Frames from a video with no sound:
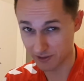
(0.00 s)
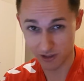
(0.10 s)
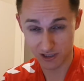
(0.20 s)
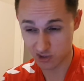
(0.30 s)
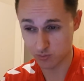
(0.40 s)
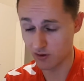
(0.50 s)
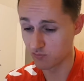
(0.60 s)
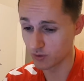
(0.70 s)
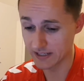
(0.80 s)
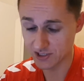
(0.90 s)
the last
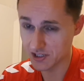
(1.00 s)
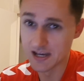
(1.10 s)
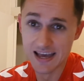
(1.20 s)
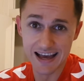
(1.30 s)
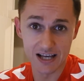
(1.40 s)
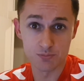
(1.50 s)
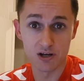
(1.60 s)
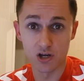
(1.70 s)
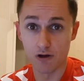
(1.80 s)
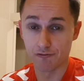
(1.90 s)
12 weeks. As my
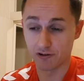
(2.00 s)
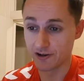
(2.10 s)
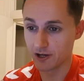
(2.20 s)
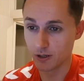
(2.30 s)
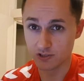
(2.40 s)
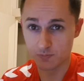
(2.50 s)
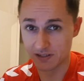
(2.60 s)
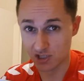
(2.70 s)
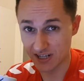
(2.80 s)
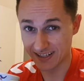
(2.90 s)
girlfriend knows, it's
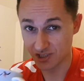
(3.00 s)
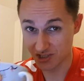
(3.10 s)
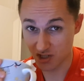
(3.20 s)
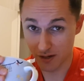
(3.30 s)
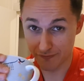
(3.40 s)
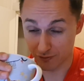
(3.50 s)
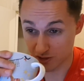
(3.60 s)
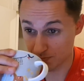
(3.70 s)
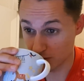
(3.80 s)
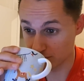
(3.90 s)
been a challenging time for
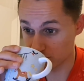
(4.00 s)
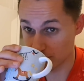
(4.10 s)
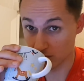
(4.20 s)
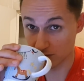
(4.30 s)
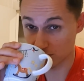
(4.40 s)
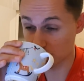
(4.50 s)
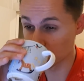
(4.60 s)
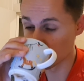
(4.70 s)
us both, to be honest.